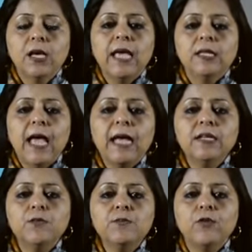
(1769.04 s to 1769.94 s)
The Act
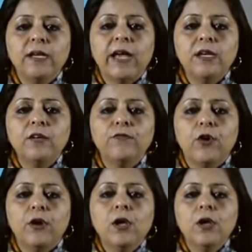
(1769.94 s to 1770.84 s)
has provided
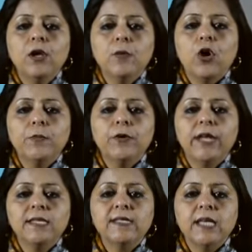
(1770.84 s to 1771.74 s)
for
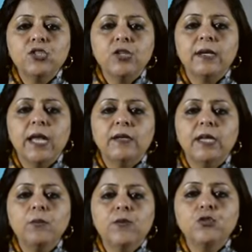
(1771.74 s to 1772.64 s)
corporatization and
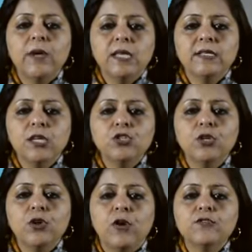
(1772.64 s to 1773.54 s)

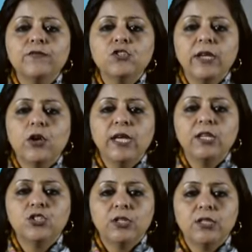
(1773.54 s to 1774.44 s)
demutualization of stock
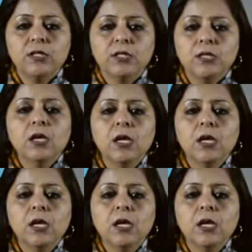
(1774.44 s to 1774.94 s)
exchanges